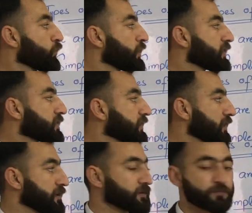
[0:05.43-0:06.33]
with
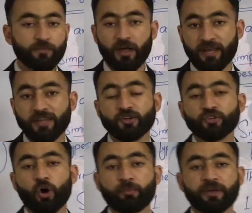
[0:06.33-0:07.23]
another
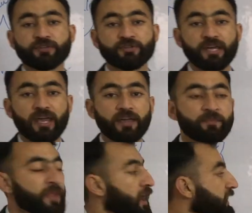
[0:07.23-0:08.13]
topic
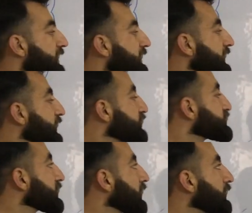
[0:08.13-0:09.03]
today, that
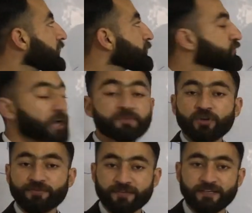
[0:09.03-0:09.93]
is
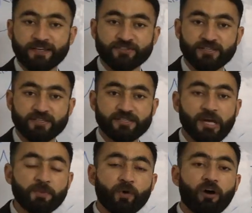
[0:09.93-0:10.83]
types of sentences.
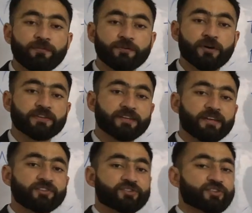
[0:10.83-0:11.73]
Type of
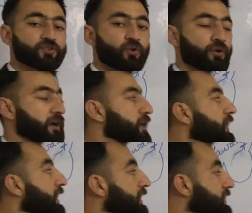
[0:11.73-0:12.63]
sentences, or
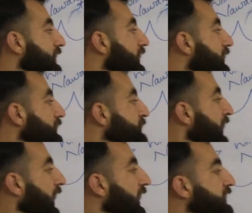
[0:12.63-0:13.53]
there
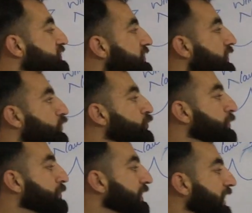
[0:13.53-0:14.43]
is, you
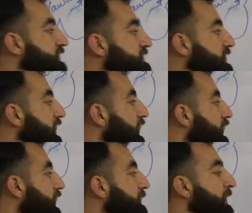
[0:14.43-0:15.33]
people can see
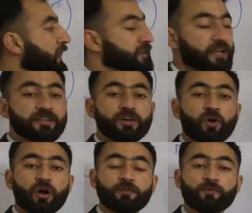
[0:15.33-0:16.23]
here that
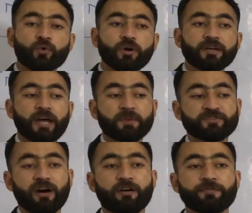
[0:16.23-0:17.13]
there are 4
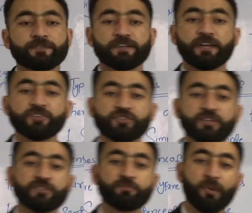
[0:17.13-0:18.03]
types of
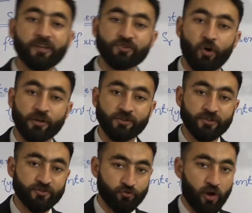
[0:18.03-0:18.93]
sentences based
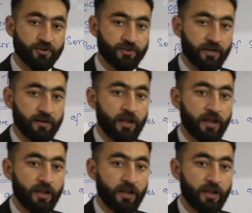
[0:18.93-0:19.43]
on structure.